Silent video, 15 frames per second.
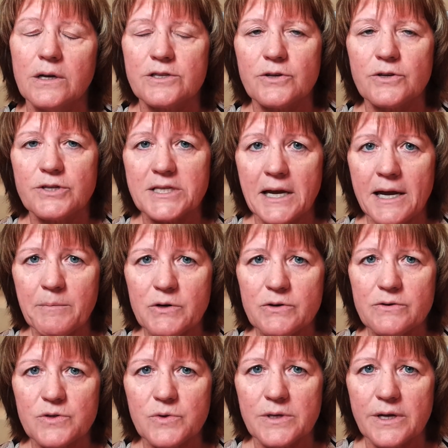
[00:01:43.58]
So
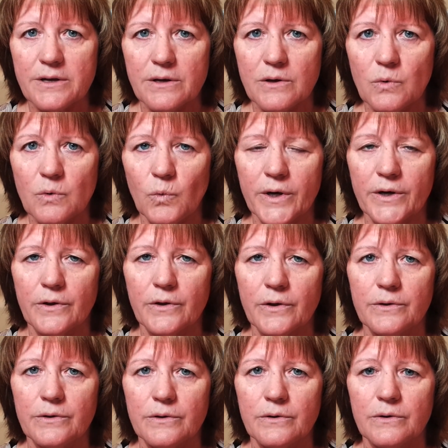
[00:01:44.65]
scammers
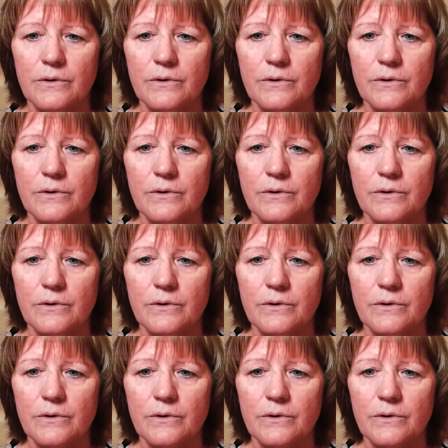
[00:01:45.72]
will